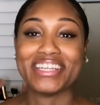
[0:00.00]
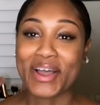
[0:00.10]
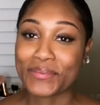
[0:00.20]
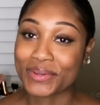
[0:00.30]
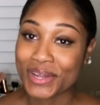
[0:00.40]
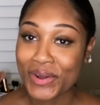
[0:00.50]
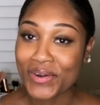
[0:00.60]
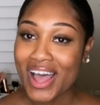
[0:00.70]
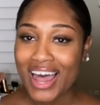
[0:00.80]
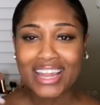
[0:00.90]
down below
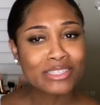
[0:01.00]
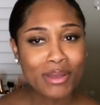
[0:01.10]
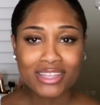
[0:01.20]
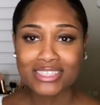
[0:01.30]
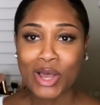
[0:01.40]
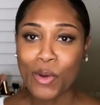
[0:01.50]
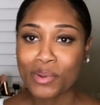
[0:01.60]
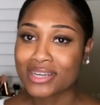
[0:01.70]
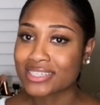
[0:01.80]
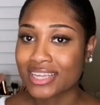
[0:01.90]
let's make this an
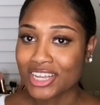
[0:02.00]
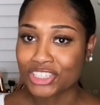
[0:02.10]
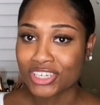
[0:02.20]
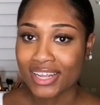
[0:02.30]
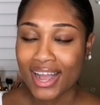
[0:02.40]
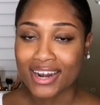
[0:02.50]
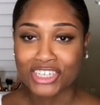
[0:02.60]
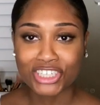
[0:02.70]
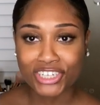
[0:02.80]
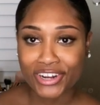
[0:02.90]
open discussion and kind of
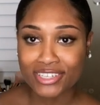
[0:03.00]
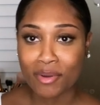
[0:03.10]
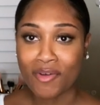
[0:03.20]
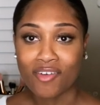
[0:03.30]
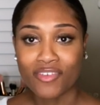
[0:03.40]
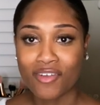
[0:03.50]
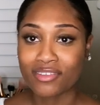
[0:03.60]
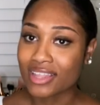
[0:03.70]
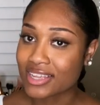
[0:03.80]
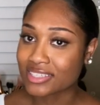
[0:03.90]
share some of our favorite
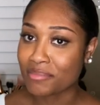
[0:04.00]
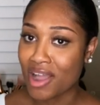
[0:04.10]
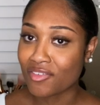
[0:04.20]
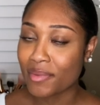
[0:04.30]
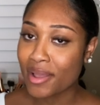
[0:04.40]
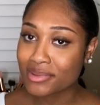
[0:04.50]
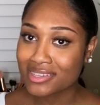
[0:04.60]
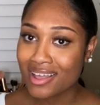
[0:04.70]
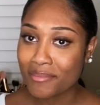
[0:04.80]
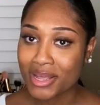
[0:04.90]
things to buy from
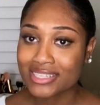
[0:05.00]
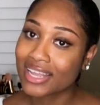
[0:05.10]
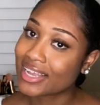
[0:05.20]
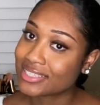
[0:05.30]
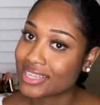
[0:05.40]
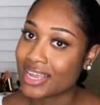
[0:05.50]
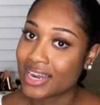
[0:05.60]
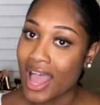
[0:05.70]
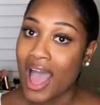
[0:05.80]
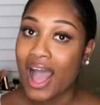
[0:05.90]
amazon because like i said
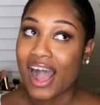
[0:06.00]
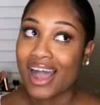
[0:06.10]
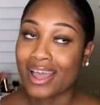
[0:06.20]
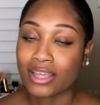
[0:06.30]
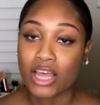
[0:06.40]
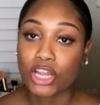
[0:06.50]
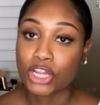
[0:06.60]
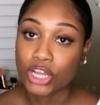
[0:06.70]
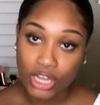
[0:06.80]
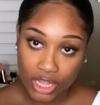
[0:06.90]
i
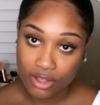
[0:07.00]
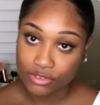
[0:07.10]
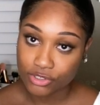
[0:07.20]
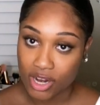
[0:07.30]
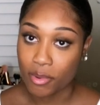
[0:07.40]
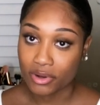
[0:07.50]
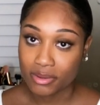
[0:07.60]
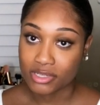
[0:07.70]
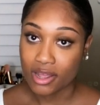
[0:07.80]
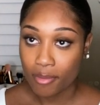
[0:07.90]
love to shop on
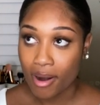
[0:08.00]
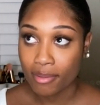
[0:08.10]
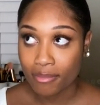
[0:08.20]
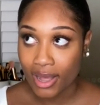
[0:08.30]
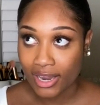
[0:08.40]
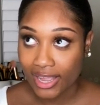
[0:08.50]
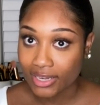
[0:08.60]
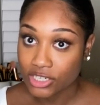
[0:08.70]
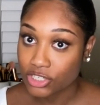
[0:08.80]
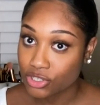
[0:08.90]
amazon i probably buy like at
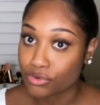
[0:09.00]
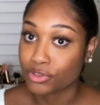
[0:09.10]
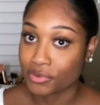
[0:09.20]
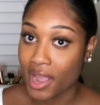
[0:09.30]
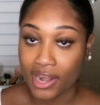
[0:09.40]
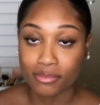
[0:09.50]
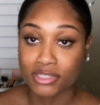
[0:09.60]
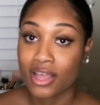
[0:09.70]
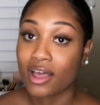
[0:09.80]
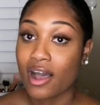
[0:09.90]
least two or three items
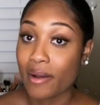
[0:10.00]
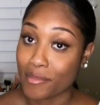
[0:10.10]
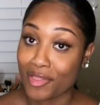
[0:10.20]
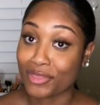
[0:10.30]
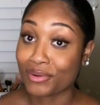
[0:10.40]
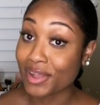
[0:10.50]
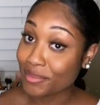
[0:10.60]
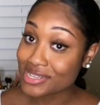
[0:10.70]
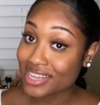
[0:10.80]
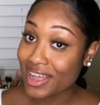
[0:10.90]
a month on
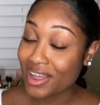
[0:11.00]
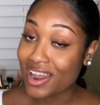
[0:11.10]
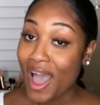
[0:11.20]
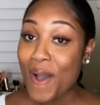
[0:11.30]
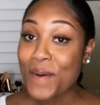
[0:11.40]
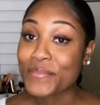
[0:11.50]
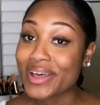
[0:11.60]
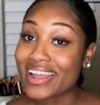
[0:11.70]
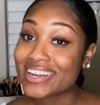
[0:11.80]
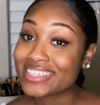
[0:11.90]
amazon
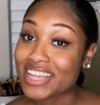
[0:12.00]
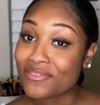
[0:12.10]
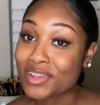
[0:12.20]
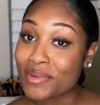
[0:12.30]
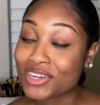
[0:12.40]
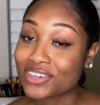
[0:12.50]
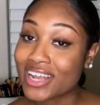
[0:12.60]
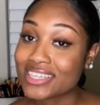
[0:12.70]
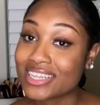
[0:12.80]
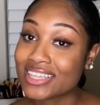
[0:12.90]
but definitely make sure you
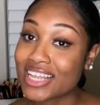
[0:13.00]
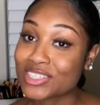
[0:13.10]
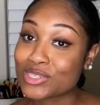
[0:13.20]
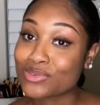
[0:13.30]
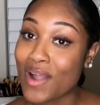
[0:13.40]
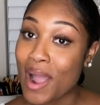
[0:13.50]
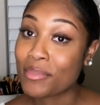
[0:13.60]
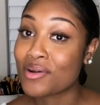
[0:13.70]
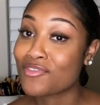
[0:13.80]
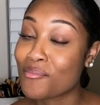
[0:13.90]
guys hit that subscribe
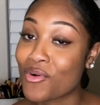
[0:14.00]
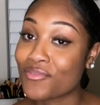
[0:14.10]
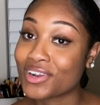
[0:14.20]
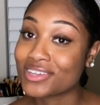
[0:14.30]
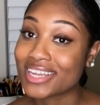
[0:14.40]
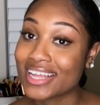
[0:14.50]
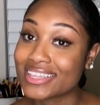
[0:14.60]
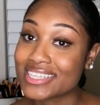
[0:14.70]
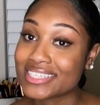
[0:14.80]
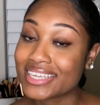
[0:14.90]
button for more videos like
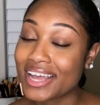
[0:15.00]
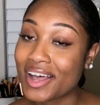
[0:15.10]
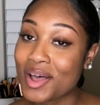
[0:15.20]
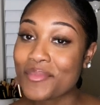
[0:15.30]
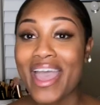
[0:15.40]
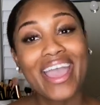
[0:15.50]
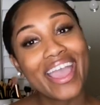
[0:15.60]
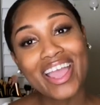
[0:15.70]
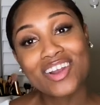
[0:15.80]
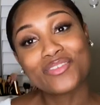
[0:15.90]
this to come
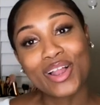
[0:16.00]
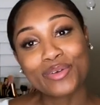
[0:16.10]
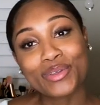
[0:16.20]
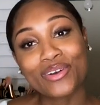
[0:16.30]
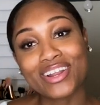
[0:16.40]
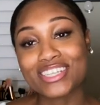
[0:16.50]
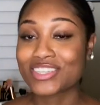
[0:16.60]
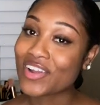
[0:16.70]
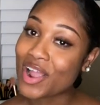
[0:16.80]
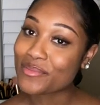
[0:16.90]
and follow me on
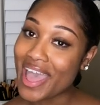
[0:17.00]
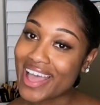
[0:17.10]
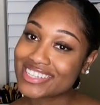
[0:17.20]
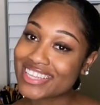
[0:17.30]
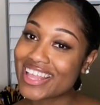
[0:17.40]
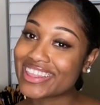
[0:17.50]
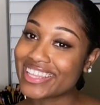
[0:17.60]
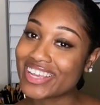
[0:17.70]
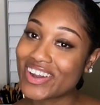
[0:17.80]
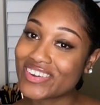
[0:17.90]
instagram at
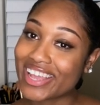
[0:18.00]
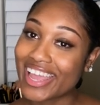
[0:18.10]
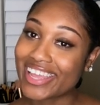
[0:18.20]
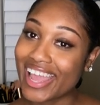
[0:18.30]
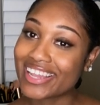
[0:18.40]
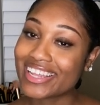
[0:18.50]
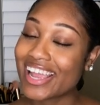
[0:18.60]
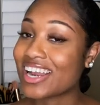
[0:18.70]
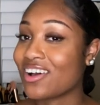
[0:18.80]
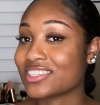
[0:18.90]
the OKae Kaela
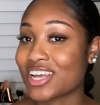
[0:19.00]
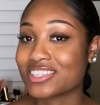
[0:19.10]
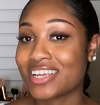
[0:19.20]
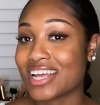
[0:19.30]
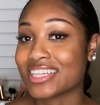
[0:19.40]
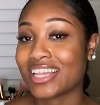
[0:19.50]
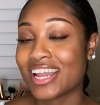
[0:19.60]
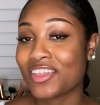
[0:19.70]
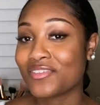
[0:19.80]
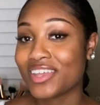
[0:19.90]
and i'll talk to you guys in
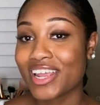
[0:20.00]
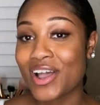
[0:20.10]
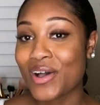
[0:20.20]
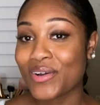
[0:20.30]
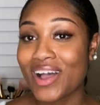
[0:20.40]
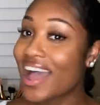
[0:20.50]
another video